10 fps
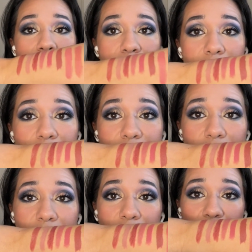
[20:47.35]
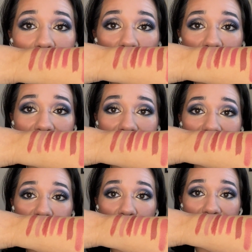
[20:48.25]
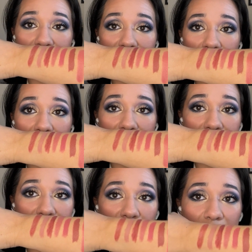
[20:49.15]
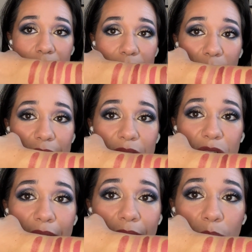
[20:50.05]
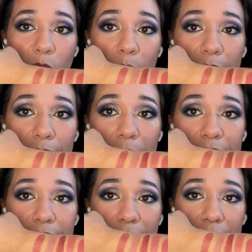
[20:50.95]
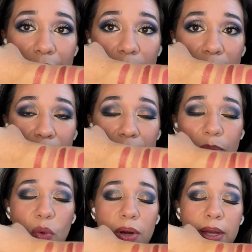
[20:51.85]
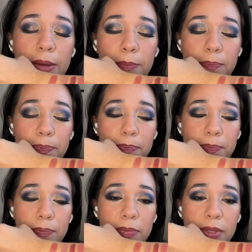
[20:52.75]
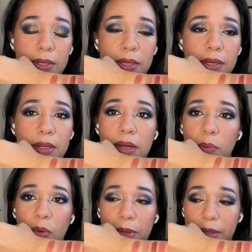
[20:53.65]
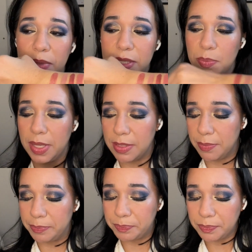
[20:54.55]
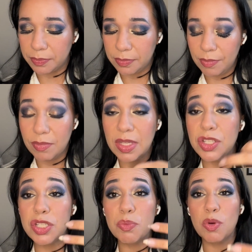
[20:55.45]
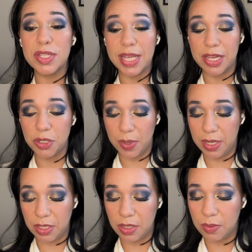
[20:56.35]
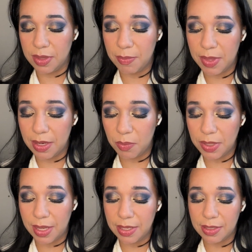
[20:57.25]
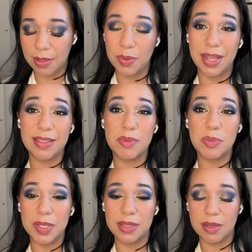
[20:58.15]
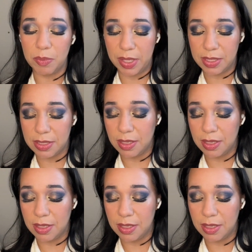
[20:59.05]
It is a little bit more saturated than I would like it to be. Some of these just have more pigment in them, more, not more pigment, but just a more saturated hue in them than I would like. I would like them to be a little bit